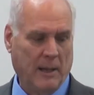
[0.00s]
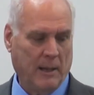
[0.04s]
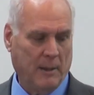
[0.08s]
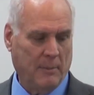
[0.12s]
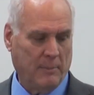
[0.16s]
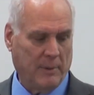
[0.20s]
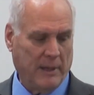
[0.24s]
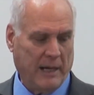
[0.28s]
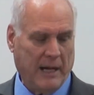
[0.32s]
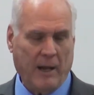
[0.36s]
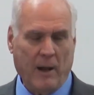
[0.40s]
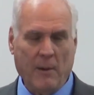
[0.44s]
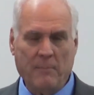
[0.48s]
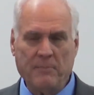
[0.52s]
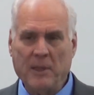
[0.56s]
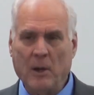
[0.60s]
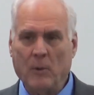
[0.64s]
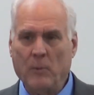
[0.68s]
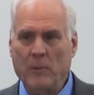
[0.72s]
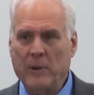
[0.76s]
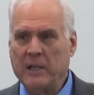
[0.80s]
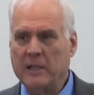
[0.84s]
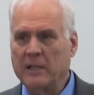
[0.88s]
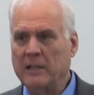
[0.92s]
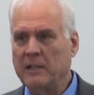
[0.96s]
But I hope that
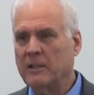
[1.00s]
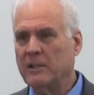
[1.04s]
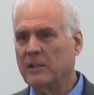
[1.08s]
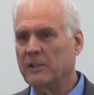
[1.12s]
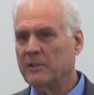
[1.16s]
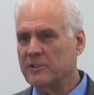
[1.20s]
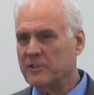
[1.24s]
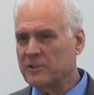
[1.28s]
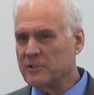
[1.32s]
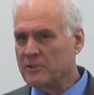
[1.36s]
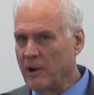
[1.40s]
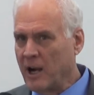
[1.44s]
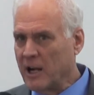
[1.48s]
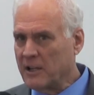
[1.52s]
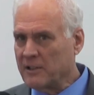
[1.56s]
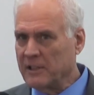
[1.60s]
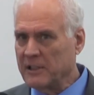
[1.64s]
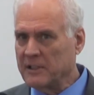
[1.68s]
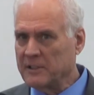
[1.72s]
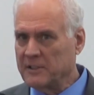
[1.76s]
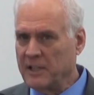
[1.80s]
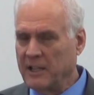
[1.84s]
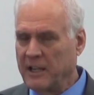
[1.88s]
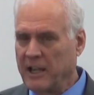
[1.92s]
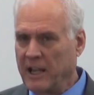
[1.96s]
we can construct
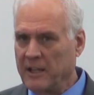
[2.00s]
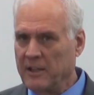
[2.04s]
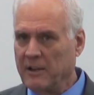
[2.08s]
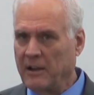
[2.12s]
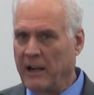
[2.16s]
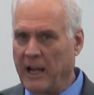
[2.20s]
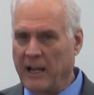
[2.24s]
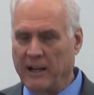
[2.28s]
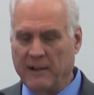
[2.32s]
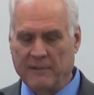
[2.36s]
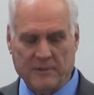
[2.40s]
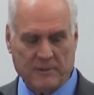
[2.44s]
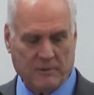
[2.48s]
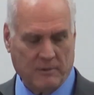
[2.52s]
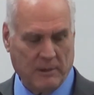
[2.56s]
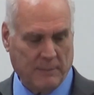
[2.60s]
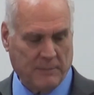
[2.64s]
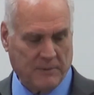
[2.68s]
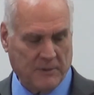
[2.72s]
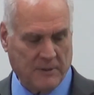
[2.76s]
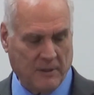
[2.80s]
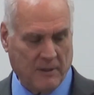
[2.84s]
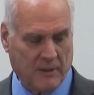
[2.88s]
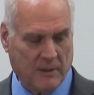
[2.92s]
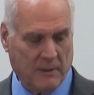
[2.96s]
it together out of
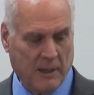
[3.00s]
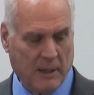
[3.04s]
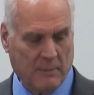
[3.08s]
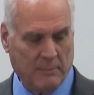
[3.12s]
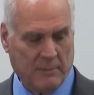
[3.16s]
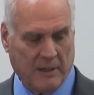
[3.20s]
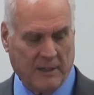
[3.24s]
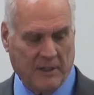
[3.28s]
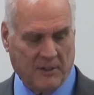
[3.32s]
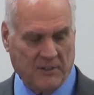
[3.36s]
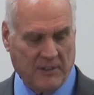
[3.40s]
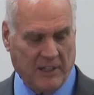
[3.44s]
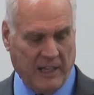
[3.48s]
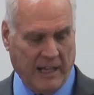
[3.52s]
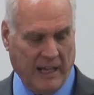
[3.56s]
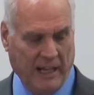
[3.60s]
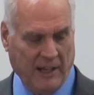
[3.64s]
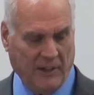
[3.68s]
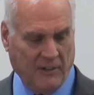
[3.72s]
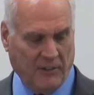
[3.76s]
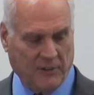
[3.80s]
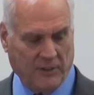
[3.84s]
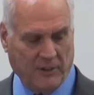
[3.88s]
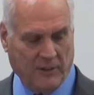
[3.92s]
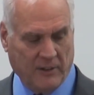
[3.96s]
Scripture because the
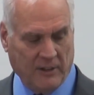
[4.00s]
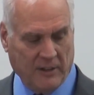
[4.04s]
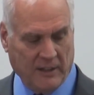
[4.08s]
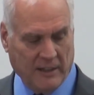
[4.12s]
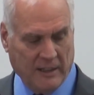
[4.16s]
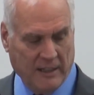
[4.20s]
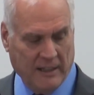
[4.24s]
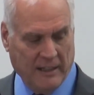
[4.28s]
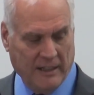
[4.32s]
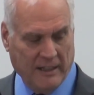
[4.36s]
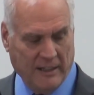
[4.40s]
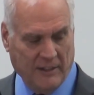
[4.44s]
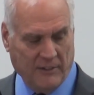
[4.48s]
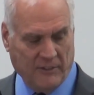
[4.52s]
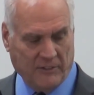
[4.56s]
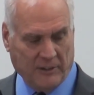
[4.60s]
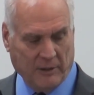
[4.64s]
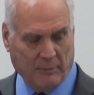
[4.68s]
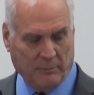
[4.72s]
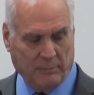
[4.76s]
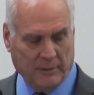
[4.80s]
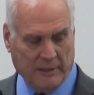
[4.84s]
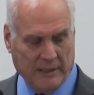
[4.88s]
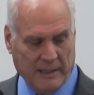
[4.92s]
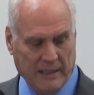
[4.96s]
answer is
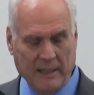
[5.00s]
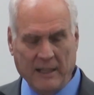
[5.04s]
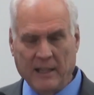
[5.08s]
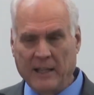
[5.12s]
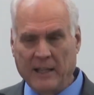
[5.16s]
simply